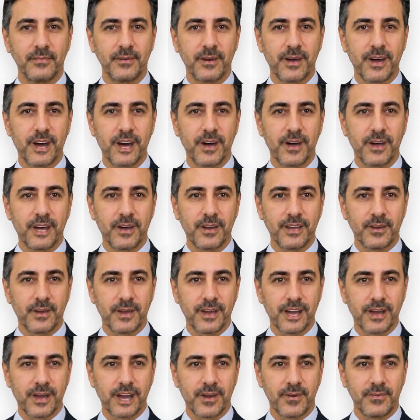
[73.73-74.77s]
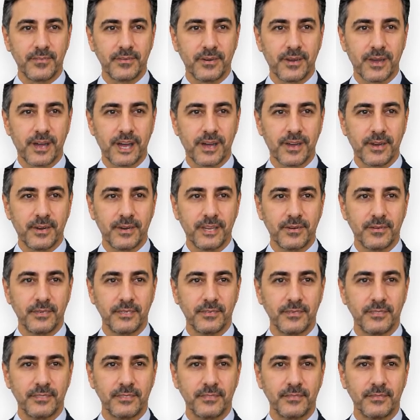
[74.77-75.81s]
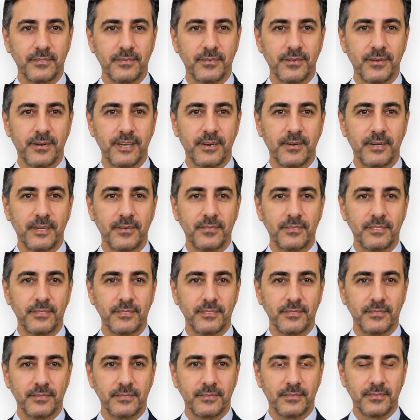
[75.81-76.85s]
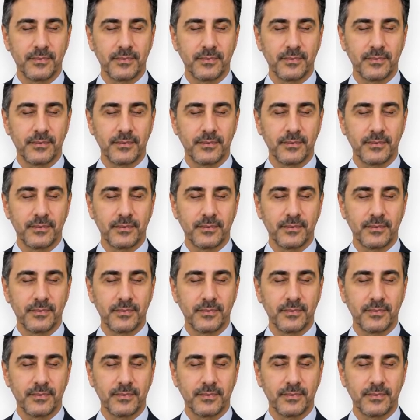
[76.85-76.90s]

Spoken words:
The consultation is going to build on your records and your words,